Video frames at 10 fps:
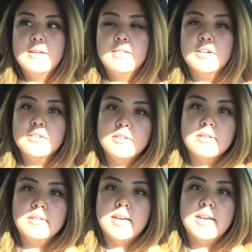there are
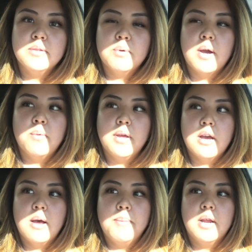still days where I
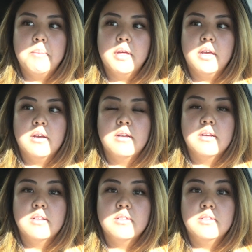wake up and I'm like
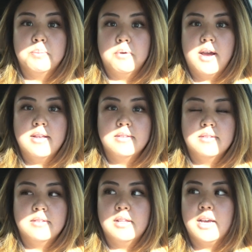
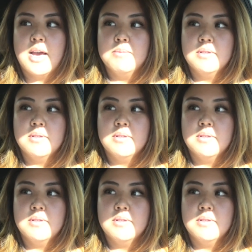depressed. Like, I'm